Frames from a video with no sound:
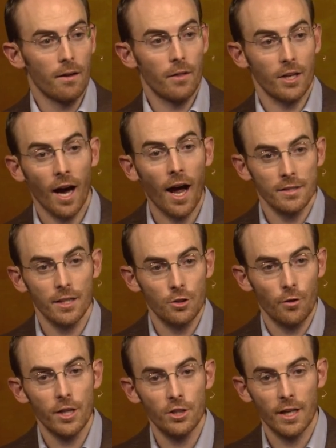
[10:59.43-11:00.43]
the
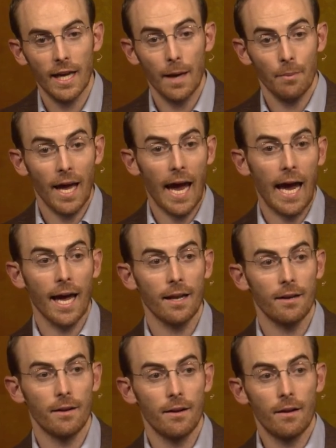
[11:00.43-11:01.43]
concentration camp,
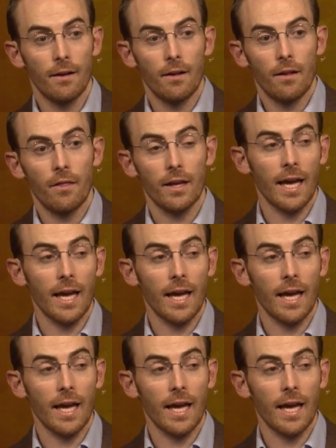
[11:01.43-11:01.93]
and the